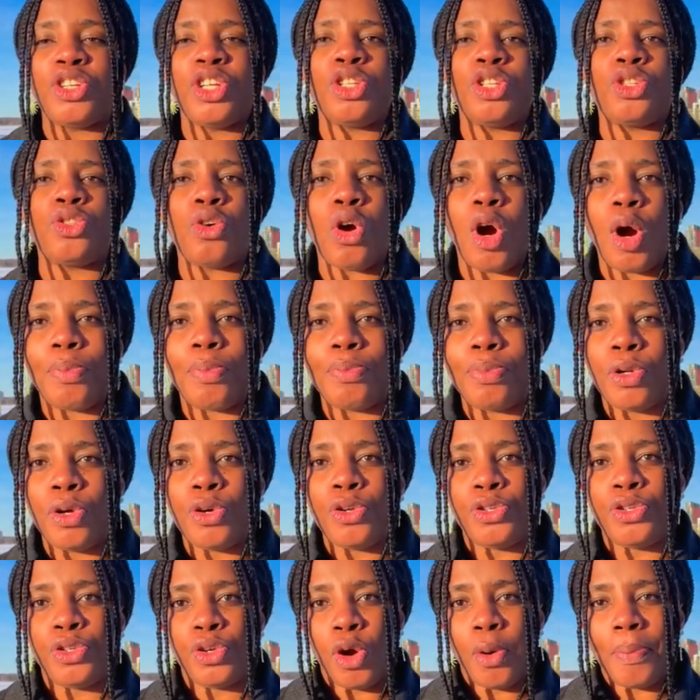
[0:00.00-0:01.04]
you need to
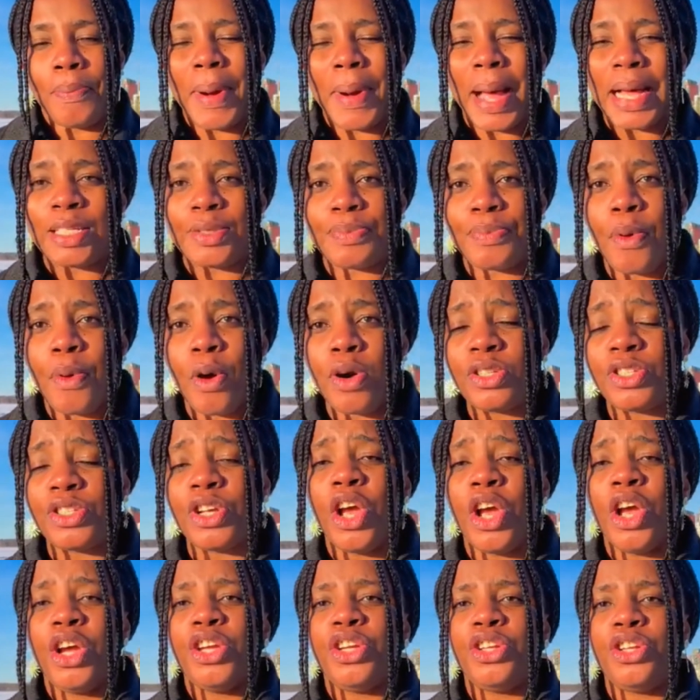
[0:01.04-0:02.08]
upload your passport,
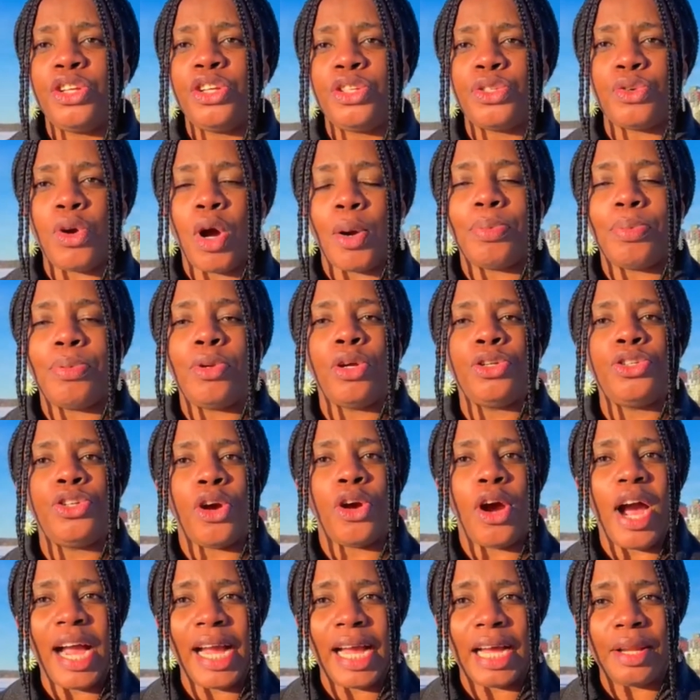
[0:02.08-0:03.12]
you need to upload
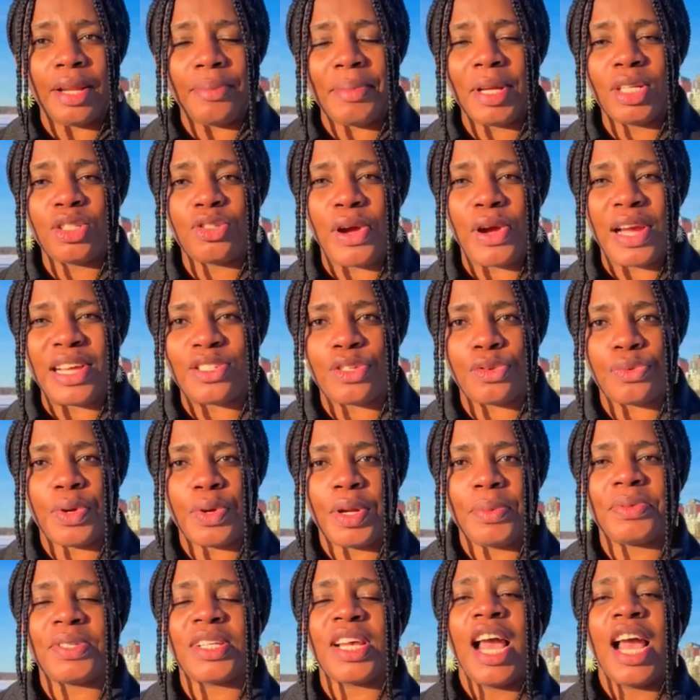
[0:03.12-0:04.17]
your academic
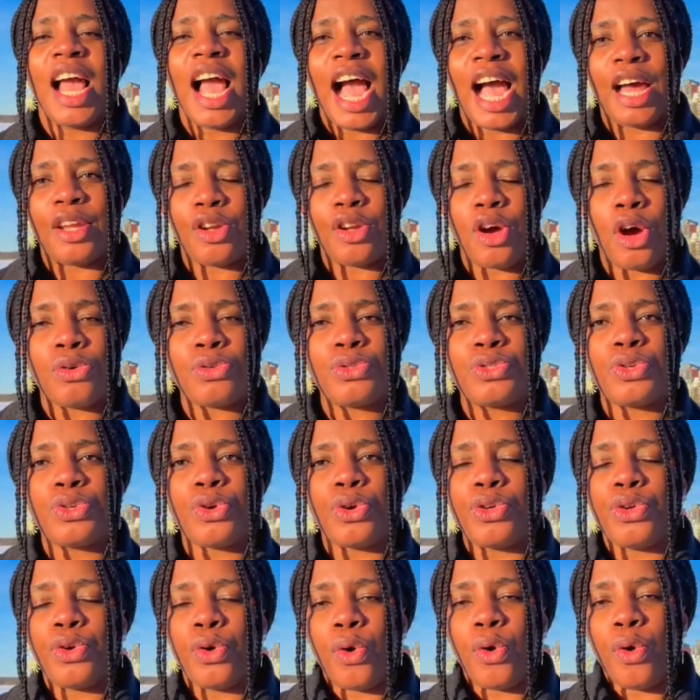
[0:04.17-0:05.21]
transcripts, and
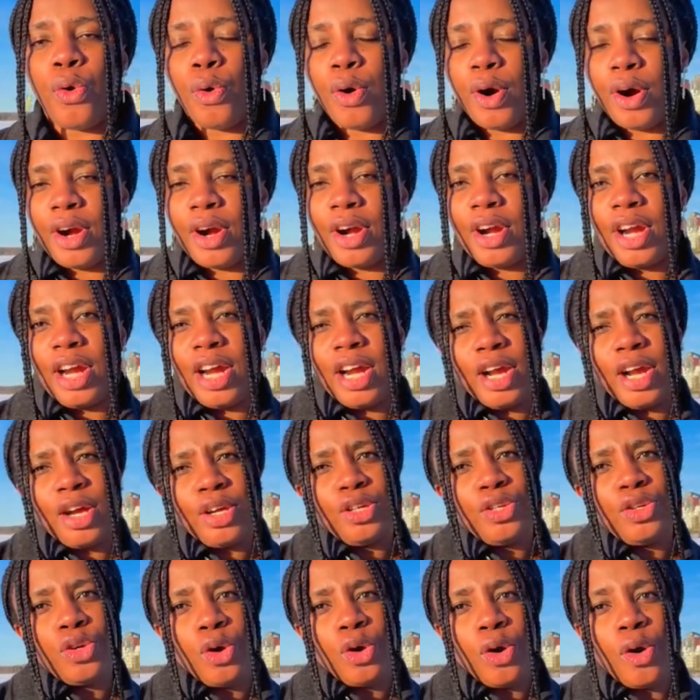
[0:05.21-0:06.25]
also your
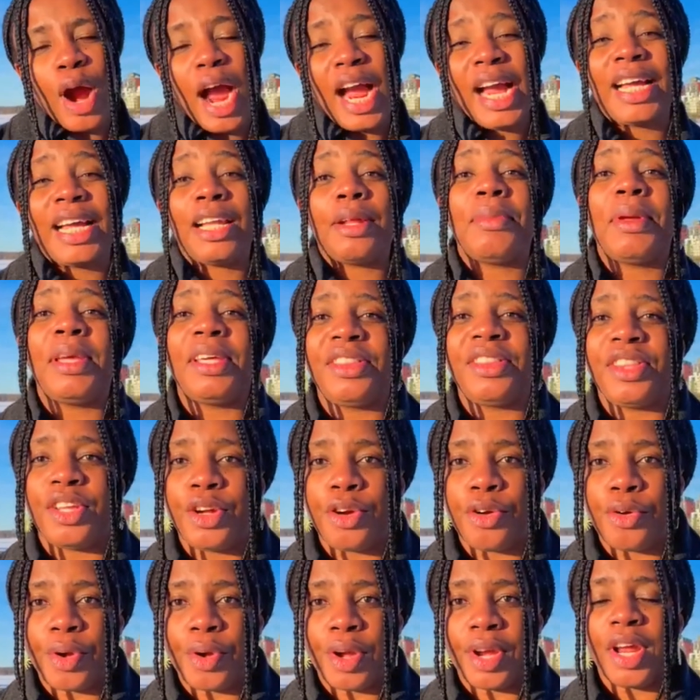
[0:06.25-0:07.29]
academic
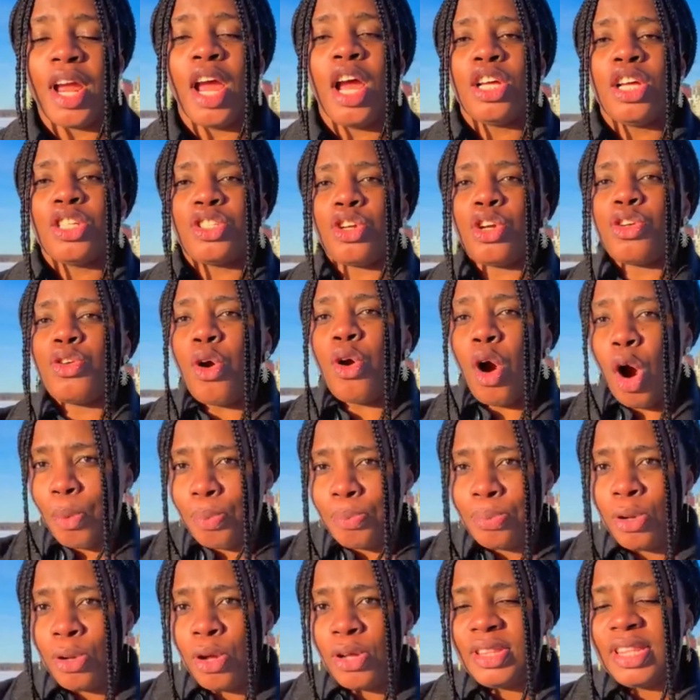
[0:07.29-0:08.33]
degree. So you
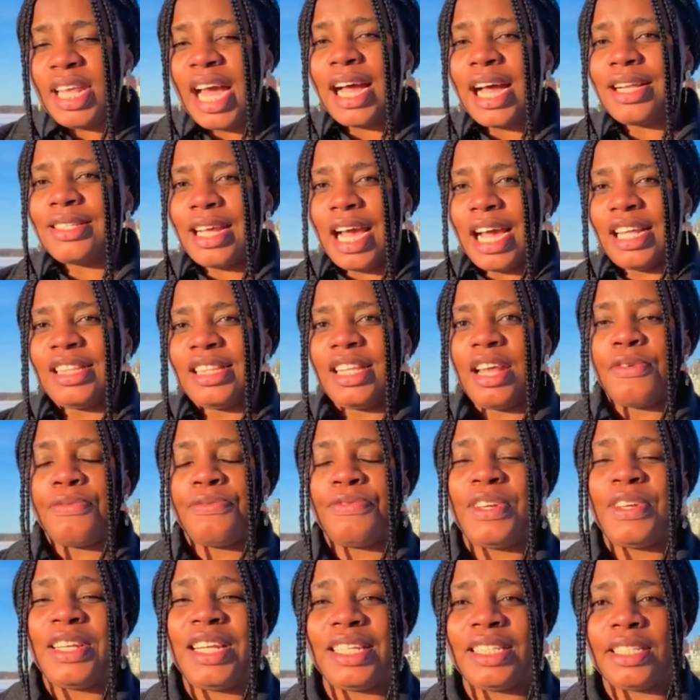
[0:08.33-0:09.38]
upload that and then
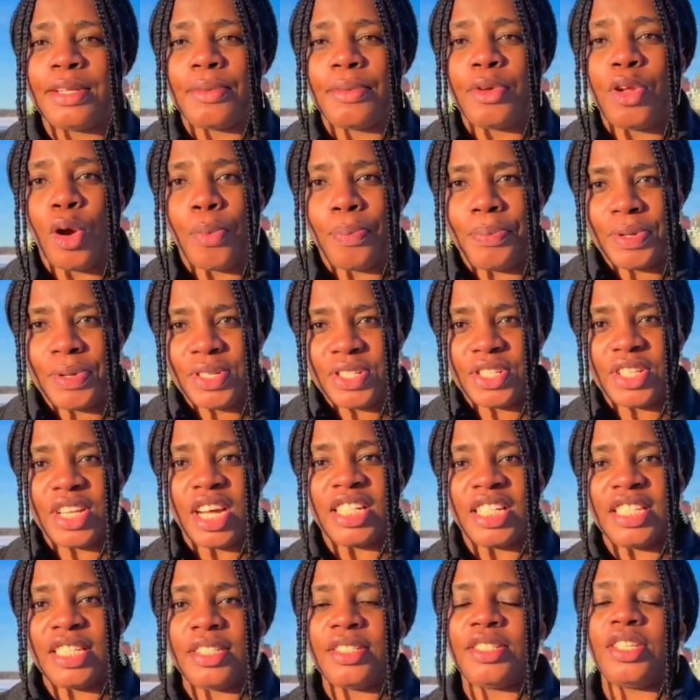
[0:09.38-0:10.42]
fill in your
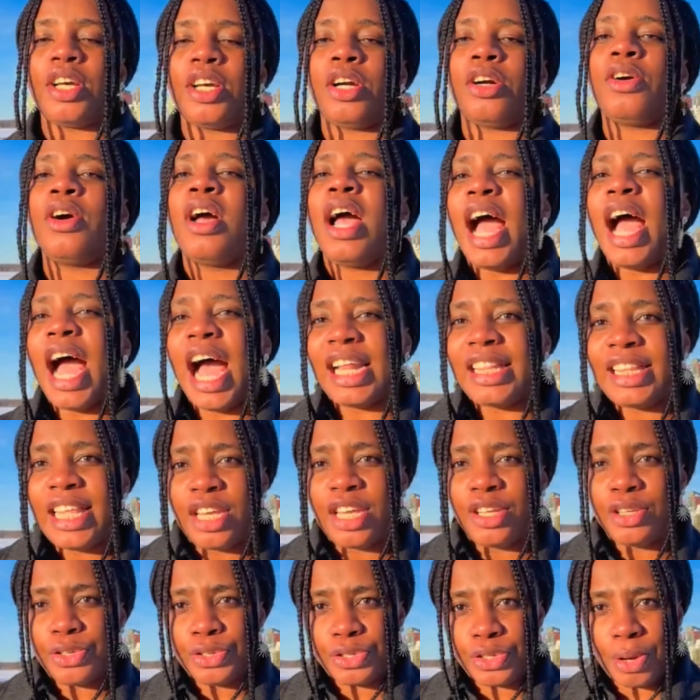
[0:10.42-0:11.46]
personal detail, and
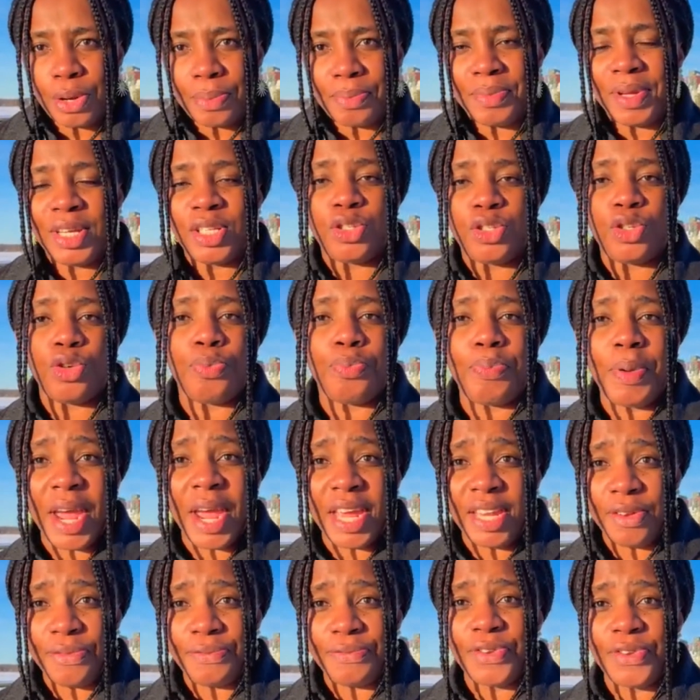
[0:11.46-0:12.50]
then you submit. You
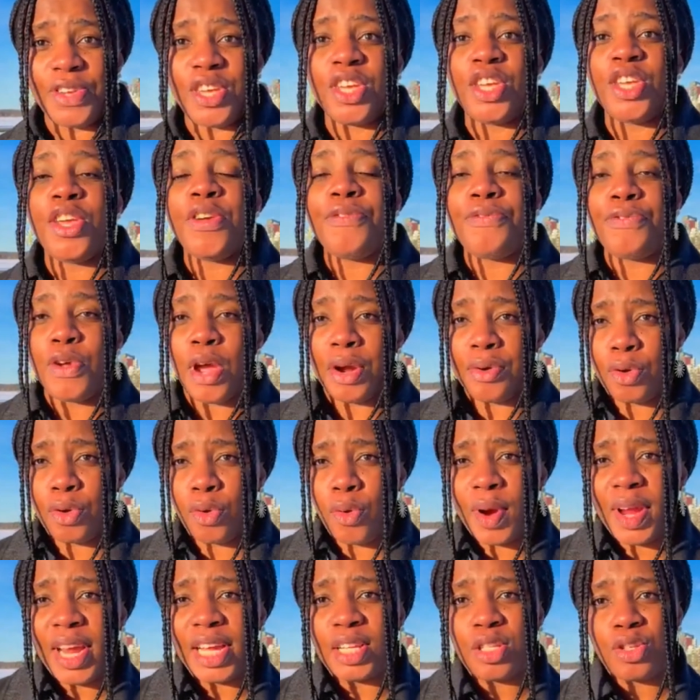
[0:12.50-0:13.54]
pay the fee if you are
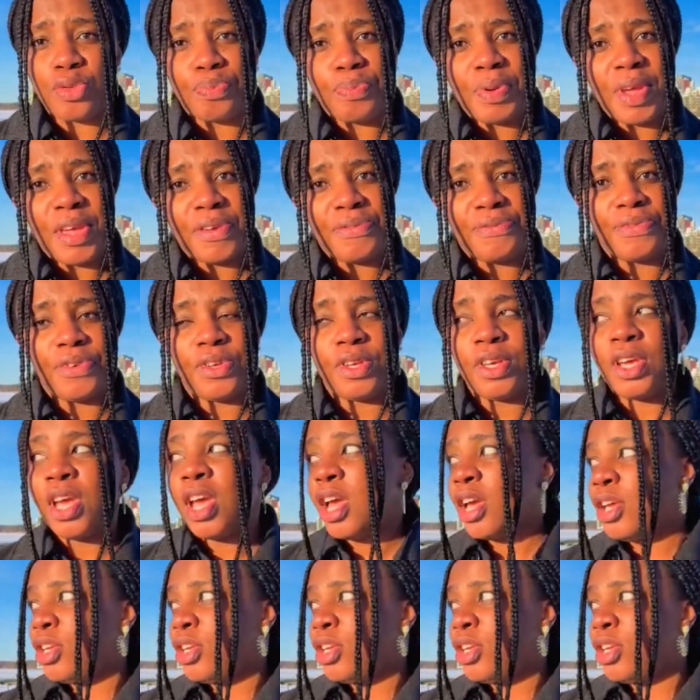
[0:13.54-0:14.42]
required to pay fee.